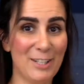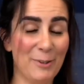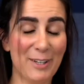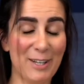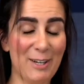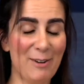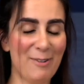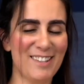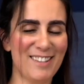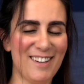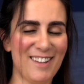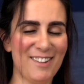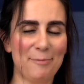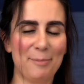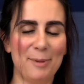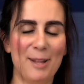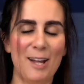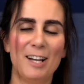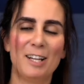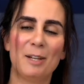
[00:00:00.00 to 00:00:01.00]
we go with another
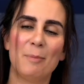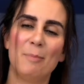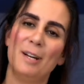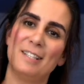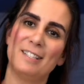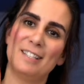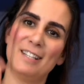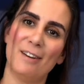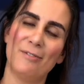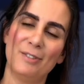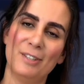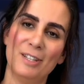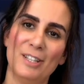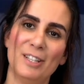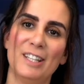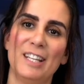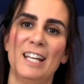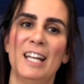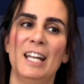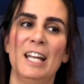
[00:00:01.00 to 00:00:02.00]
plug, but
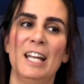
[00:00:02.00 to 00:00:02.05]
definitely